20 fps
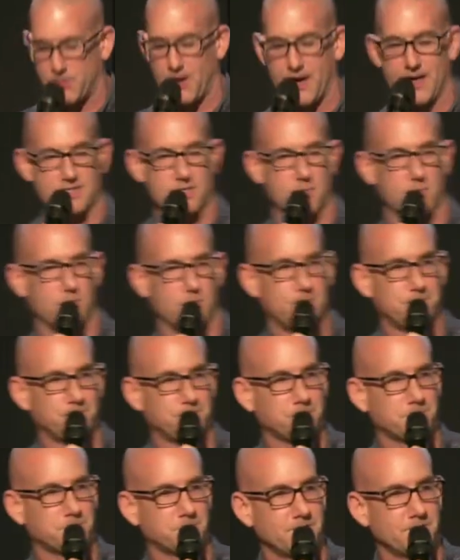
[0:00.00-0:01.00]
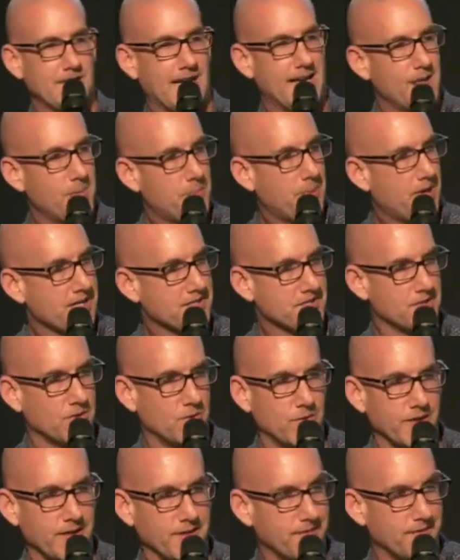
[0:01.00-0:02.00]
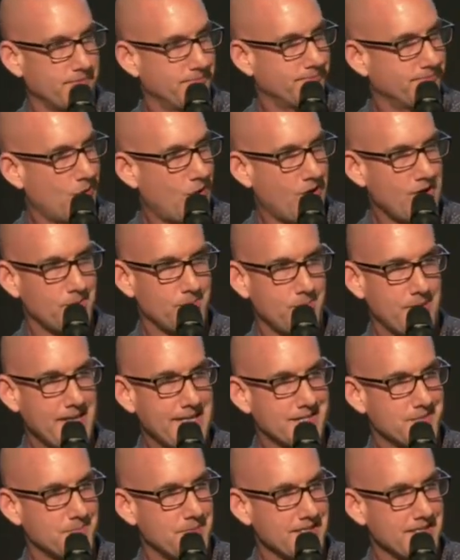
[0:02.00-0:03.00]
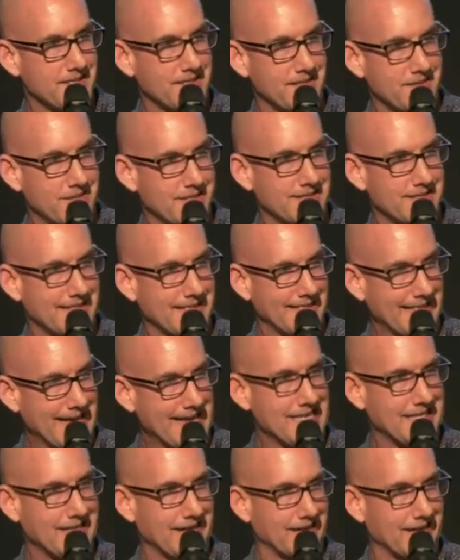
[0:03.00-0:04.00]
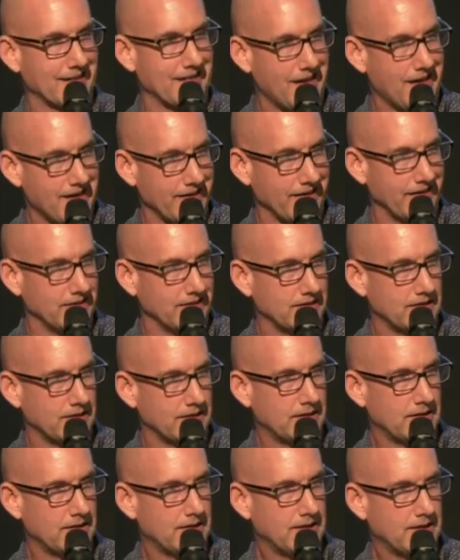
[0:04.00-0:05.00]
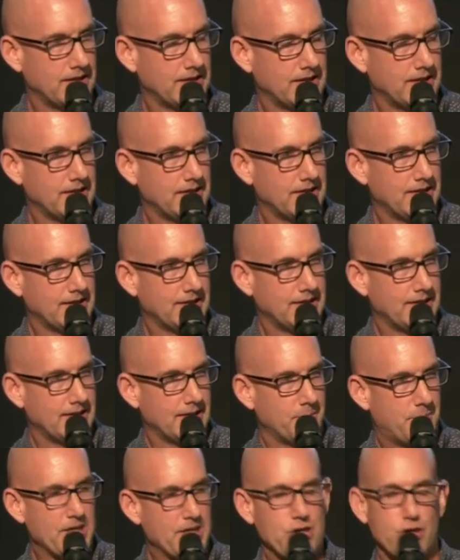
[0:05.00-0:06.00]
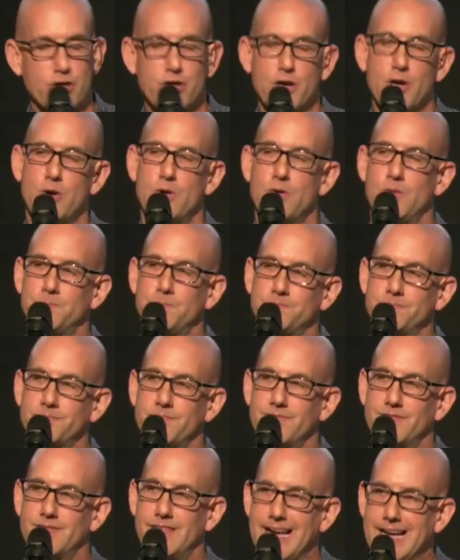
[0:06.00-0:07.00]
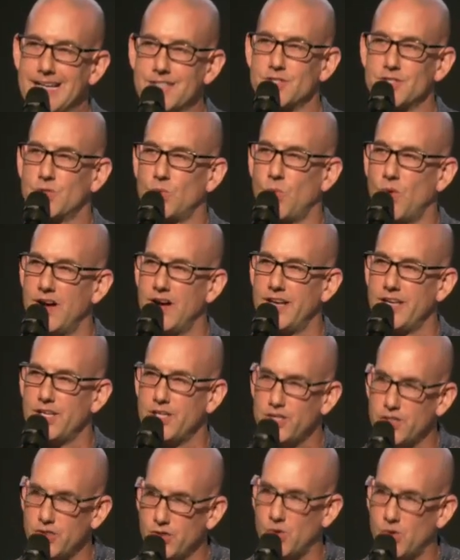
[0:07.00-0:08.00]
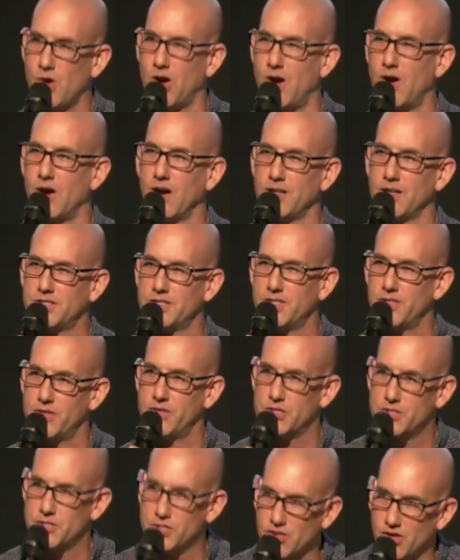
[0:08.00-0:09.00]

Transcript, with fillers: as possible. And a puzzle with one piece missing just ain't gonna cut it. But you know, that's what you are to the